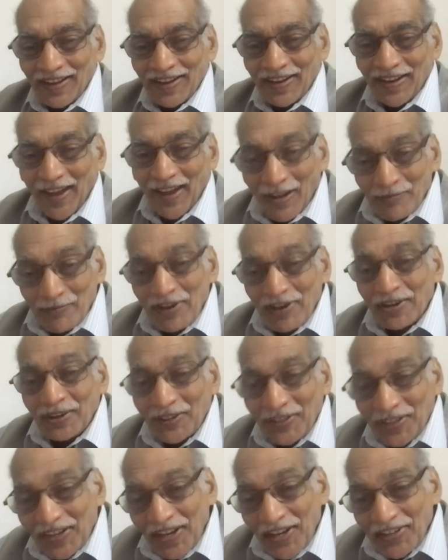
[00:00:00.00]
Can we
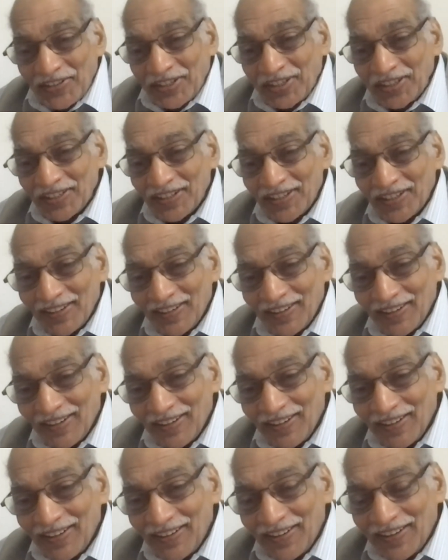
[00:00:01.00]
create
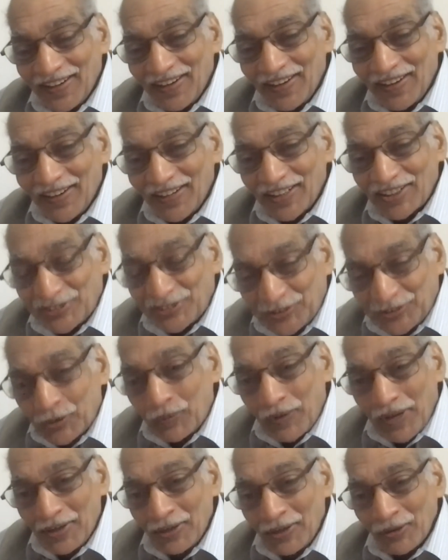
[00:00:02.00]
a
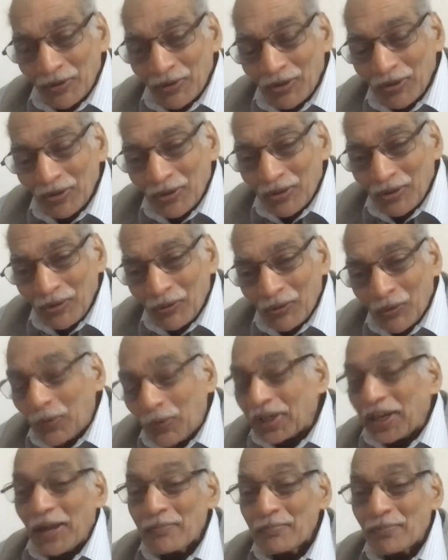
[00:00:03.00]
student
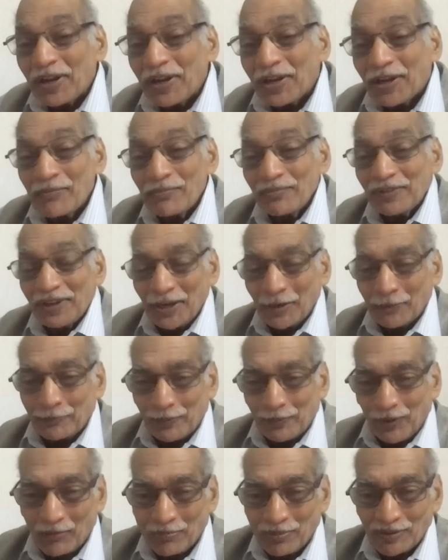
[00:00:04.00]
who can become a
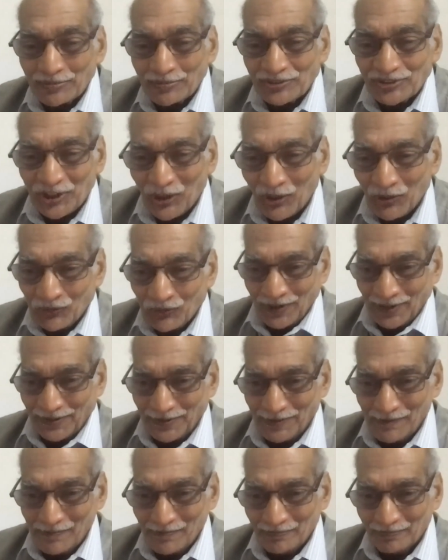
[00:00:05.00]
problem solver?
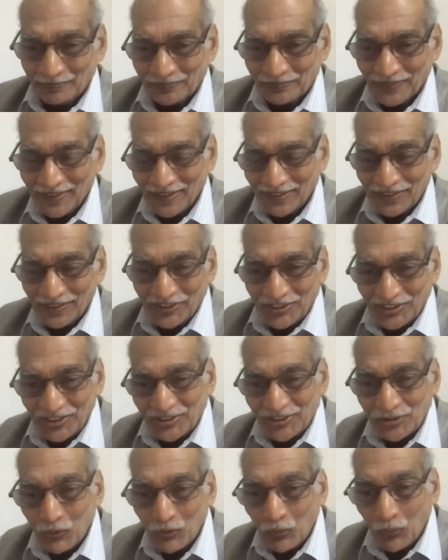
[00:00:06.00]
This
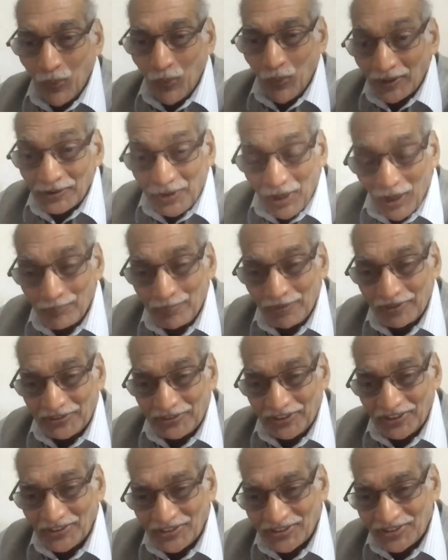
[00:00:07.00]
is one
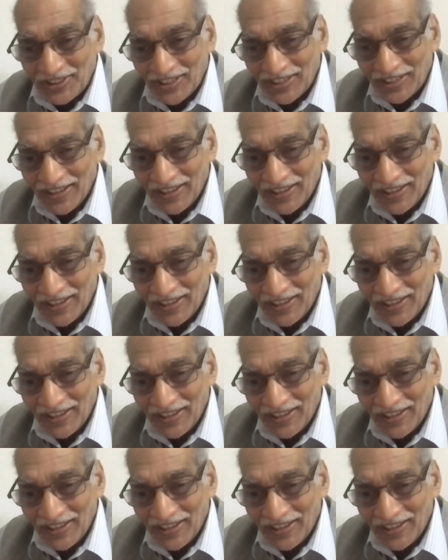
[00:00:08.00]
competence.